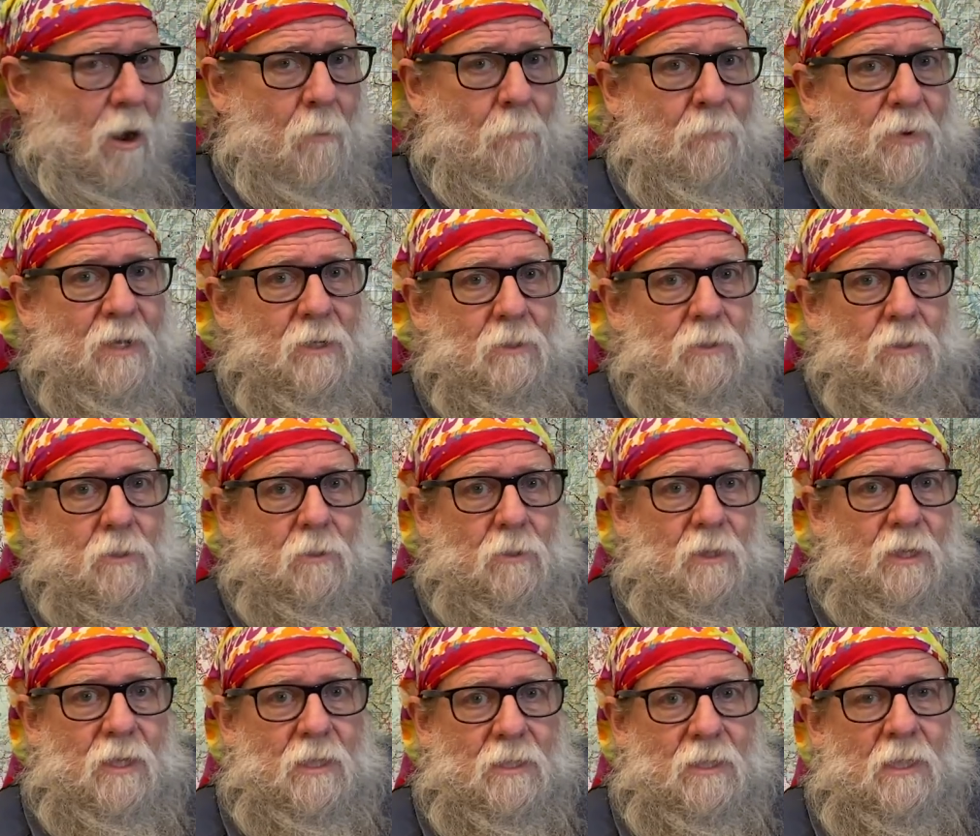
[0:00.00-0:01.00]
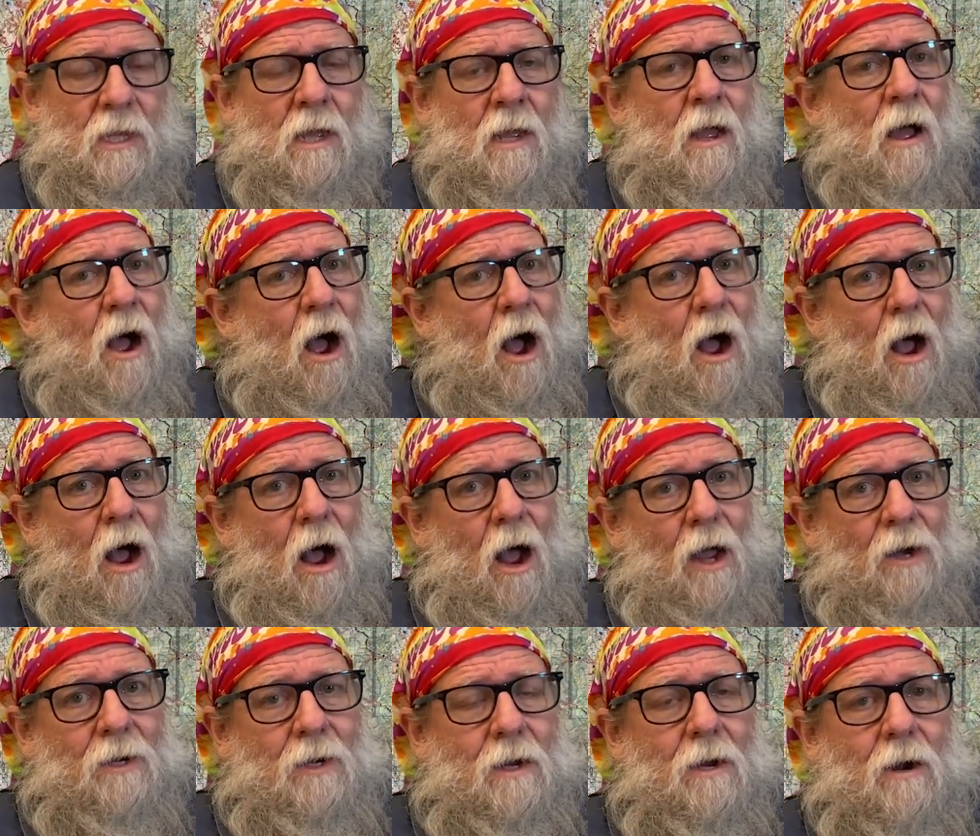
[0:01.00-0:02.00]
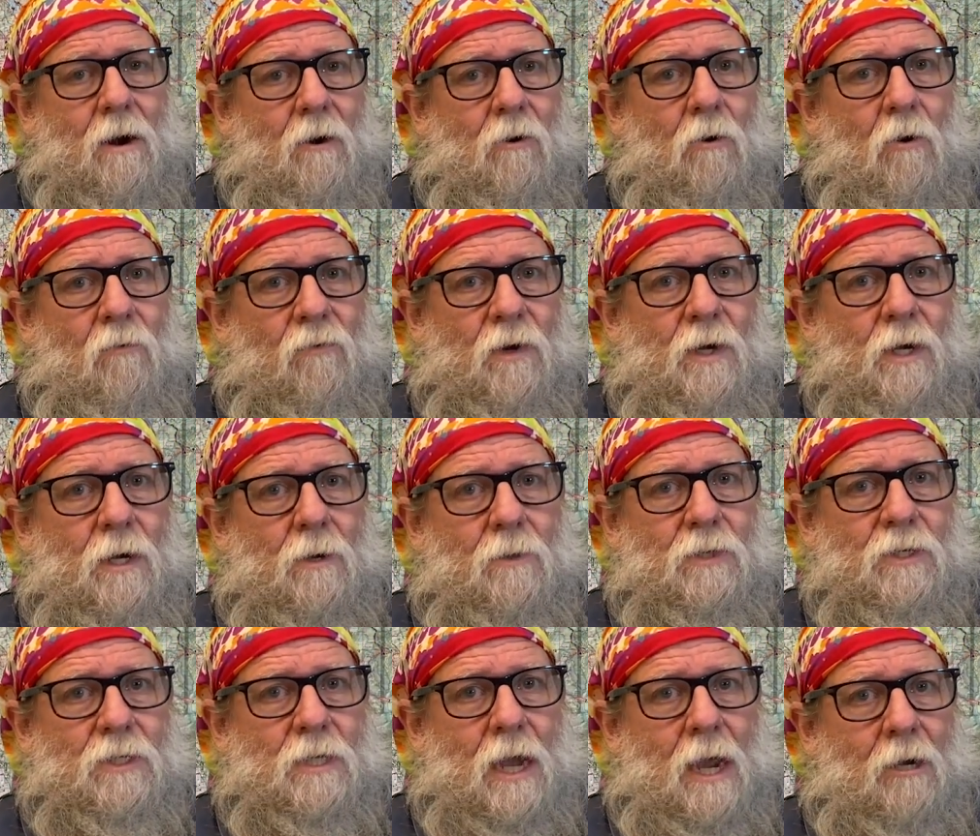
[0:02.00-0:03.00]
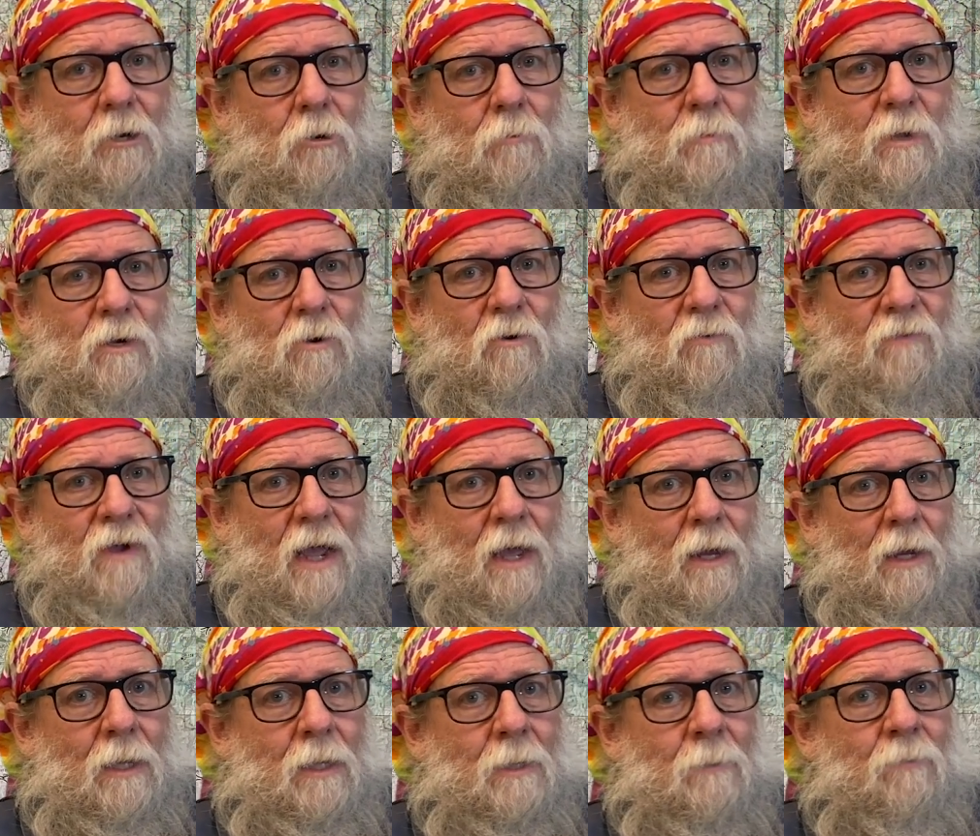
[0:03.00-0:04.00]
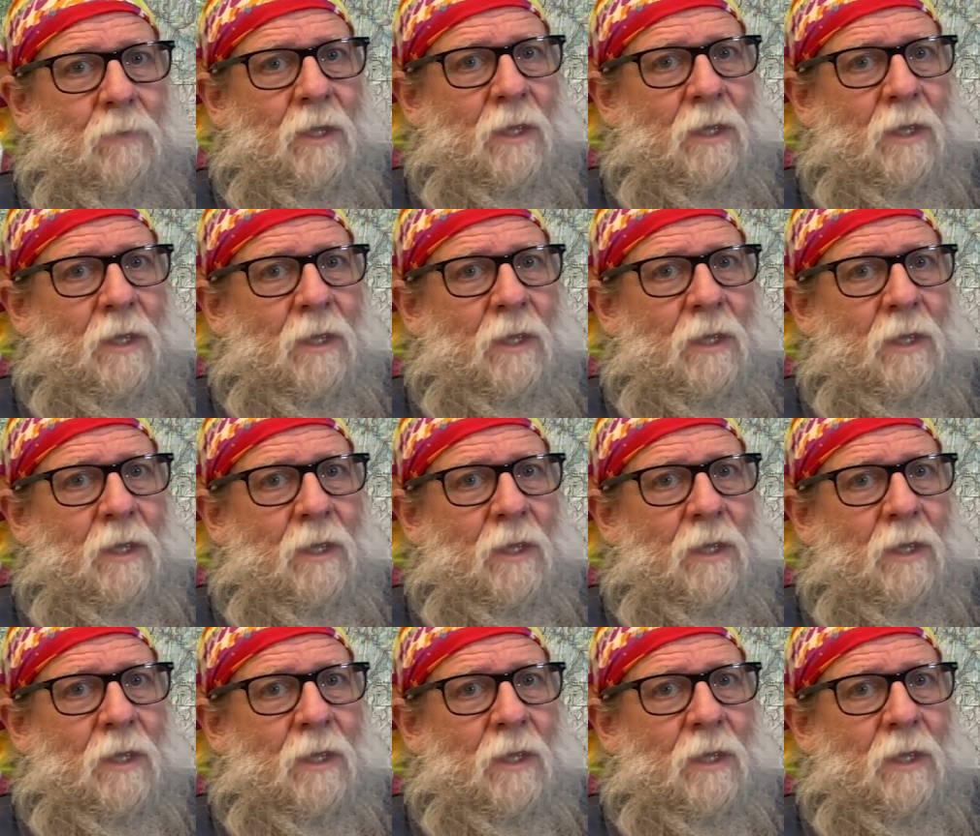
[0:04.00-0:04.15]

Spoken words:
up into this hot air over here, the Sacramento Valley.